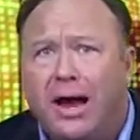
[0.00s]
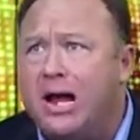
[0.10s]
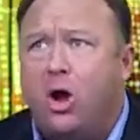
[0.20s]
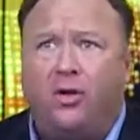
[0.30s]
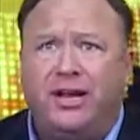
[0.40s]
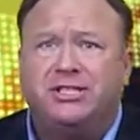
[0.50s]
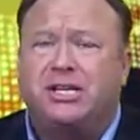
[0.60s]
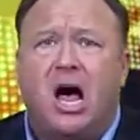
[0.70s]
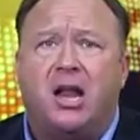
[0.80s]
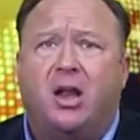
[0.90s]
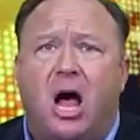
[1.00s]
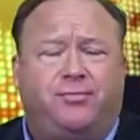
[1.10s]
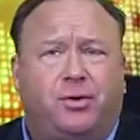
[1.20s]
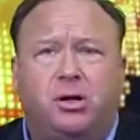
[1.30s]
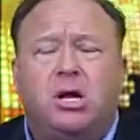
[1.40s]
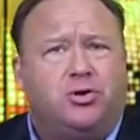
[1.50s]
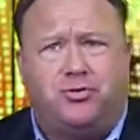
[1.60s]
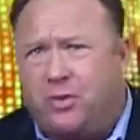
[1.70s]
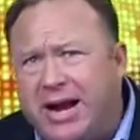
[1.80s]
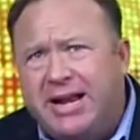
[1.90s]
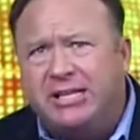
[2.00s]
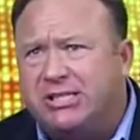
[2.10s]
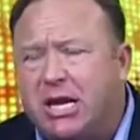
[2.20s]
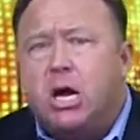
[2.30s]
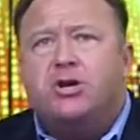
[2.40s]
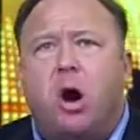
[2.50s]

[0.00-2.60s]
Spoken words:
and all these unlawful treaties that